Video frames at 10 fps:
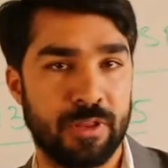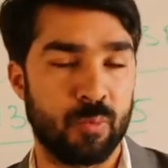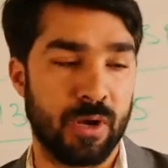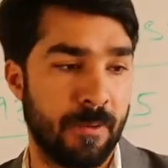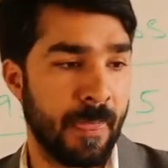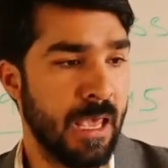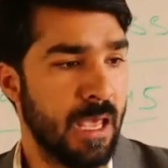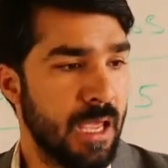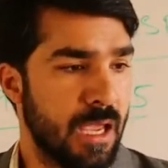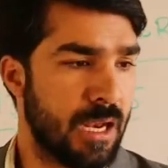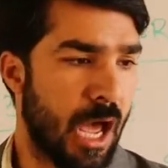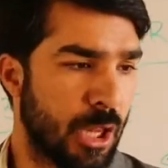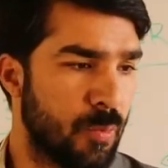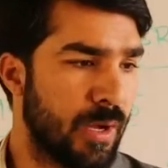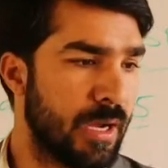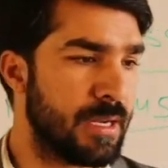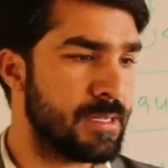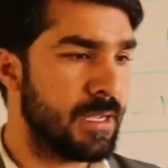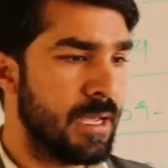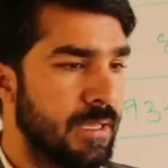the world. In other
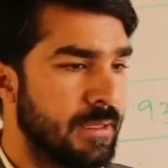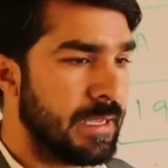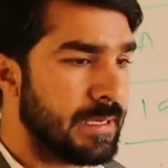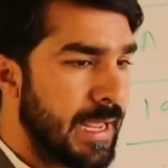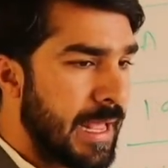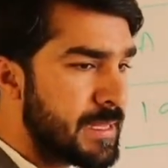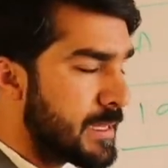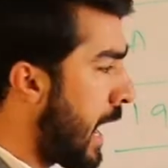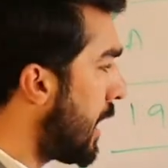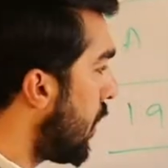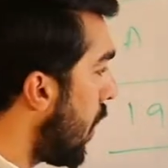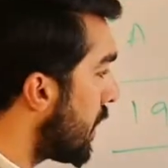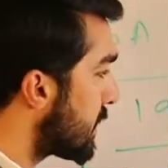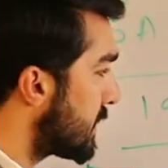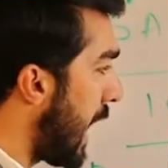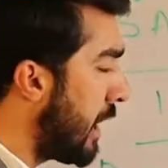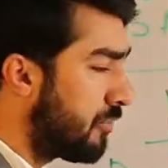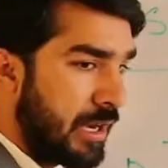words, the tense and hostile